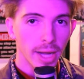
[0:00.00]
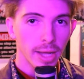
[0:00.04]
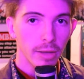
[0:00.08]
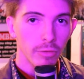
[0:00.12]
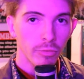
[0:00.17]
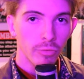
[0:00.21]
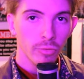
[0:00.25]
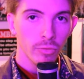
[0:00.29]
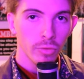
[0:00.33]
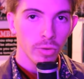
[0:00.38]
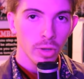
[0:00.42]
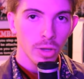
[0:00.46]

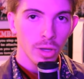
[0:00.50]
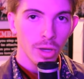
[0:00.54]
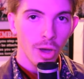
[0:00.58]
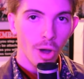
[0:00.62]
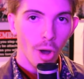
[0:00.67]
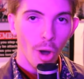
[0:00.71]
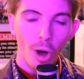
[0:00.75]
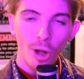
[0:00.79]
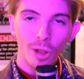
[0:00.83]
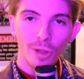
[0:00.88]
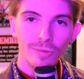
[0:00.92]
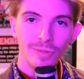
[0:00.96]
if
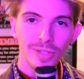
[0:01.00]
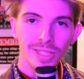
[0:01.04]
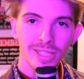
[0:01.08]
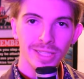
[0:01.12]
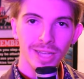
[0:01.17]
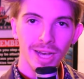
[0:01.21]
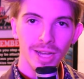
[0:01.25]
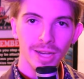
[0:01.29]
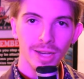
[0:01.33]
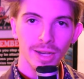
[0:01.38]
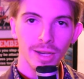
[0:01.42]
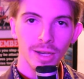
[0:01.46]
all of a
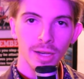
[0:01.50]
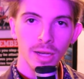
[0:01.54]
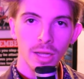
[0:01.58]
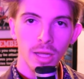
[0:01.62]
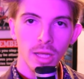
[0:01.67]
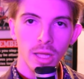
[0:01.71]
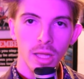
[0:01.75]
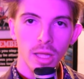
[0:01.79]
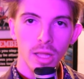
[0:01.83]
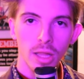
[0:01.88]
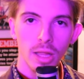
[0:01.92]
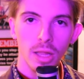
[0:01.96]
sudden
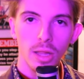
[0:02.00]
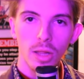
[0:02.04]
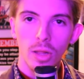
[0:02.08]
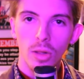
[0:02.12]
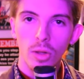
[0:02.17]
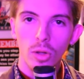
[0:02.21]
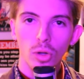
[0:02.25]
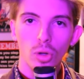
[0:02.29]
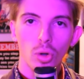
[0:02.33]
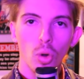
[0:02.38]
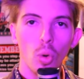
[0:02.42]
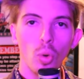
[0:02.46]

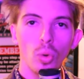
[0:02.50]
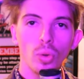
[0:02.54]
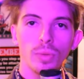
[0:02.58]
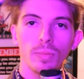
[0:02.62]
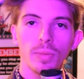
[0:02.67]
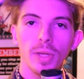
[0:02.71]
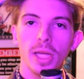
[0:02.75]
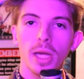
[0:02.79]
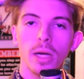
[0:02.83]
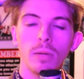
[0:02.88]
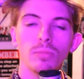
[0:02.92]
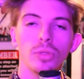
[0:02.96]
gold
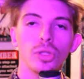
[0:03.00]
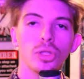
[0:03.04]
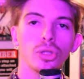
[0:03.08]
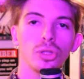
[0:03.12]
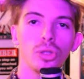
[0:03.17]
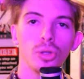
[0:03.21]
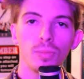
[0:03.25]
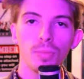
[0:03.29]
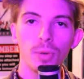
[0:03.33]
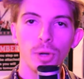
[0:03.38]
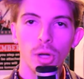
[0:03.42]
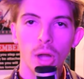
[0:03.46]
becomes
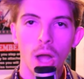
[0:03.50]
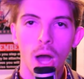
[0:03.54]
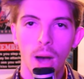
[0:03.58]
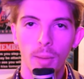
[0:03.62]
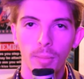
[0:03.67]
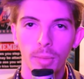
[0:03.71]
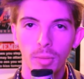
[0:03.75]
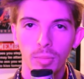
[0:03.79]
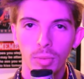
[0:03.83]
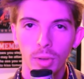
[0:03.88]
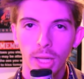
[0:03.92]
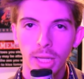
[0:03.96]
super
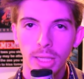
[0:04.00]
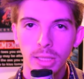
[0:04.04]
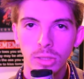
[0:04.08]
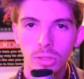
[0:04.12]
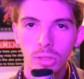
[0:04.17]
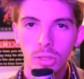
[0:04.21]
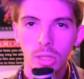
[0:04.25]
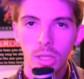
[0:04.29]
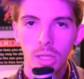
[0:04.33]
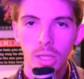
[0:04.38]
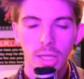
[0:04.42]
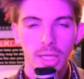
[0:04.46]

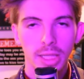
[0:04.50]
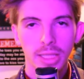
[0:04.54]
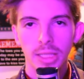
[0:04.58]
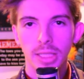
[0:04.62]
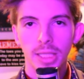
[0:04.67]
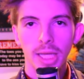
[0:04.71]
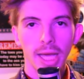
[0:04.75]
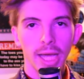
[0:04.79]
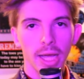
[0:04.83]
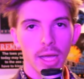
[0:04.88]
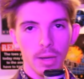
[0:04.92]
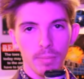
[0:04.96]
commonplace? Let's
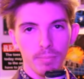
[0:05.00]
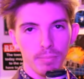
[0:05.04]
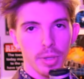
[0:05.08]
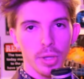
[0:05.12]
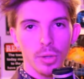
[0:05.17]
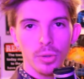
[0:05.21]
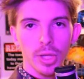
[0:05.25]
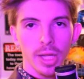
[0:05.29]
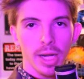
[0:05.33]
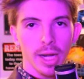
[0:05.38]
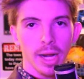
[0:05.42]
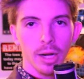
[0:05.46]
say a
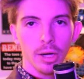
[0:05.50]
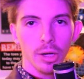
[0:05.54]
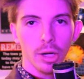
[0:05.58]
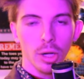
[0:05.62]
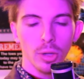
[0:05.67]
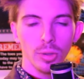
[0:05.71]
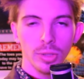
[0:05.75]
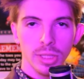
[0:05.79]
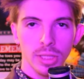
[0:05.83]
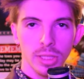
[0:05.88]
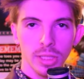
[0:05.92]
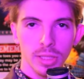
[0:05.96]
billionaire
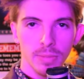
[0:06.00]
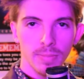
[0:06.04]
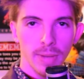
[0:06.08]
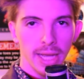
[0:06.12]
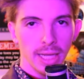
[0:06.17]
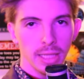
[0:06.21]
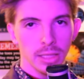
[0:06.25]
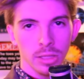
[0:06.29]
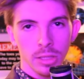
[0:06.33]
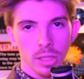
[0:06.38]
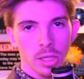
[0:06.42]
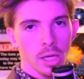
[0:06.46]
goes into
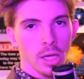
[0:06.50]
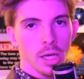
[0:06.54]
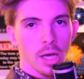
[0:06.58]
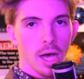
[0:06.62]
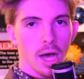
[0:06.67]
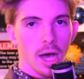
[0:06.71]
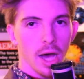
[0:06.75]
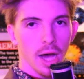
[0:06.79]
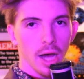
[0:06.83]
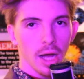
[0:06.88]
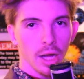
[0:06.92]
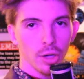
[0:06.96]
space,
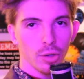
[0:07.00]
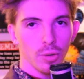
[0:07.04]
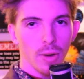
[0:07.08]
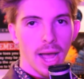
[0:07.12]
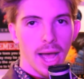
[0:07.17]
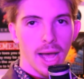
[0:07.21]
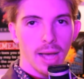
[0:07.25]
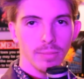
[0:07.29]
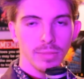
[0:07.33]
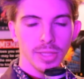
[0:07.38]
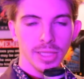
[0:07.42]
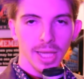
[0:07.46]

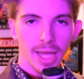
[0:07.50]
grabs